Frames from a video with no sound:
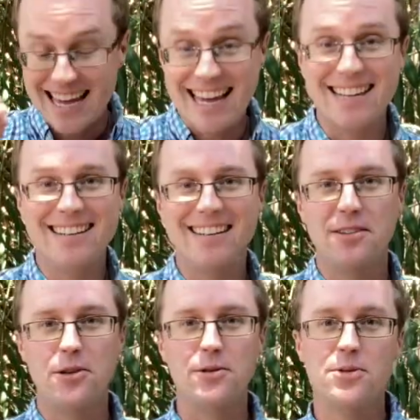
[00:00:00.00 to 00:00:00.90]
in
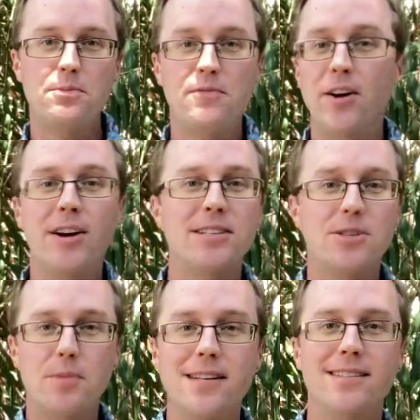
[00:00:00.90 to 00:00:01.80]
those various
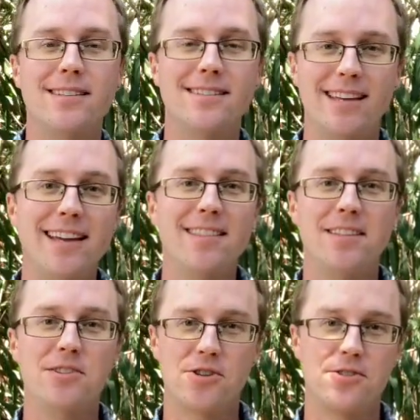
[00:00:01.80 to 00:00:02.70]
spaces in
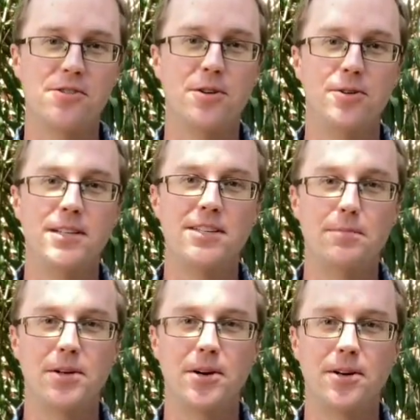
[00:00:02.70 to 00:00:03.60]
the Church of the Holy
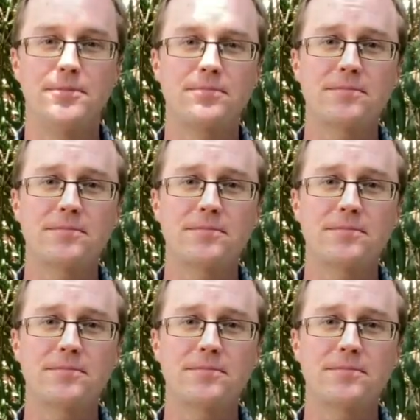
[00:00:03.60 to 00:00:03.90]
Sepulchre